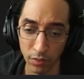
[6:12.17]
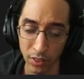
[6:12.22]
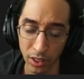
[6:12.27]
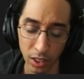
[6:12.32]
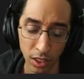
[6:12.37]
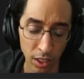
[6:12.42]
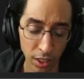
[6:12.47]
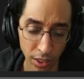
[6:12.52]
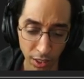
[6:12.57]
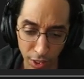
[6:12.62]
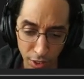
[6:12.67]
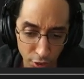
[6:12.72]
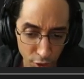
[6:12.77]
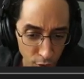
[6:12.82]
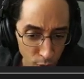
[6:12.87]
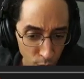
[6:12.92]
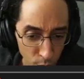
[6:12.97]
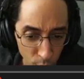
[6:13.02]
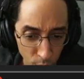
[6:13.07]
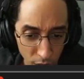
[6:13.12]
It can
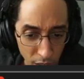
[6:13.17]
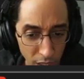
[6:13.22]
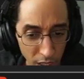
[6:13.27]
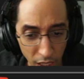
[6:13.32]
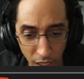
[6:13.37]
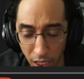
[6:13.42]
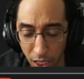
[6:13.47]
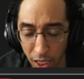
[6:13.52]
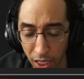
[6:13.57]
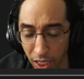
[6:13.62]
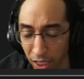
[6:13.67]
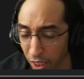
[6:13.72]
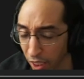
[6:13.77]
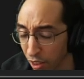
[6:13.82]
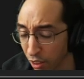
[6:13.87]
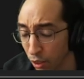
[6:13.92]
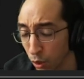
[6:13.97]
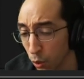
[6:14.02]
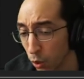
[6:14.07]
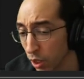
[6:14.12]
do a
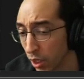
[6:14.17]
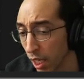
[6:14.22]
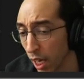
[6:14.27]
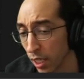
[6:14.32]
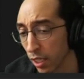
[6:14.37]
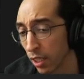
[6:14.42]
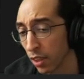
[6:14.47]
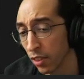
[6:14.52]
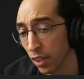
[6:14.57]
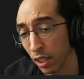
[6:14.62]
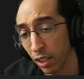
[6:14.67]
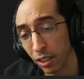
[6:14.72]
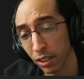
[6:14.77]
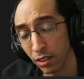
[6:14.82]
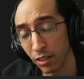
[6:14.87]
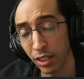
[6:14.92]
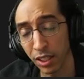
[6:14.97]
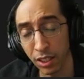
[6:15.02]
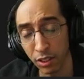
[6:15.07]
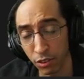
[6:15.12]
lot of
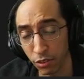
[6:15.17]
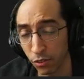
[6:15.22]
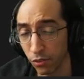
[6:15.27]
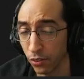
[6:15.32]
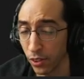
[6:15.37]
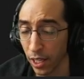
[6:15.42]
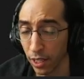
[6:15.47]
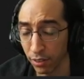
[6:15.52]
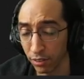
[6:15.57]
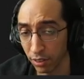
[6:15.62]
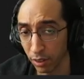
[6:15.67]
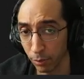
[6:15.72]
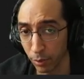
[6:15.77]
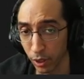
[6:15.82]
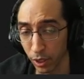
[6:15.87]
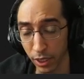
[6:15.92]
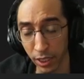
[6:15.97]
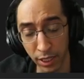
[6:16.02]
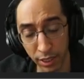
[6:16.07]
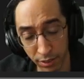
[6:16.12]
things. It's
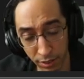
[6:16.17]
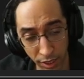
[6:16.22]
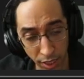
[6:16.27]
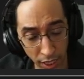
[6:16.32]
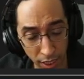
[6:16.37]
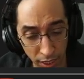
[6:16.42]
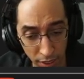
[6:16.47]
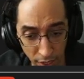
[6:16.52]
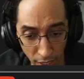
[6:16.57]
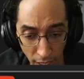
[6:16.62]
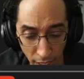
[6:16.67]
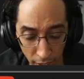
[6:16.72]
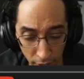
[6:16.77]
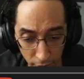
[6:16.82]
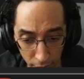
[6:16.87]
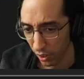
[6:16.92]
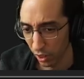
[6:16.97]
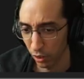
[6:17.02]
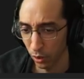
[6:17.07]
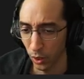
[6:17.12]
flexible. It's like that.
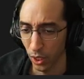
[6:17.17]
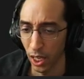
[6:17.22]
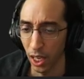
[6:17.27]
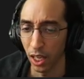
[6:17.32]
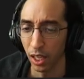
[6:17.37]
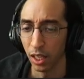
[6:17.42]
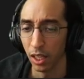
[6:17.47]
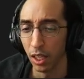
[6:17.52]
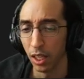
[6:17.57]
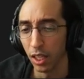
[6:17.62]
So yeah,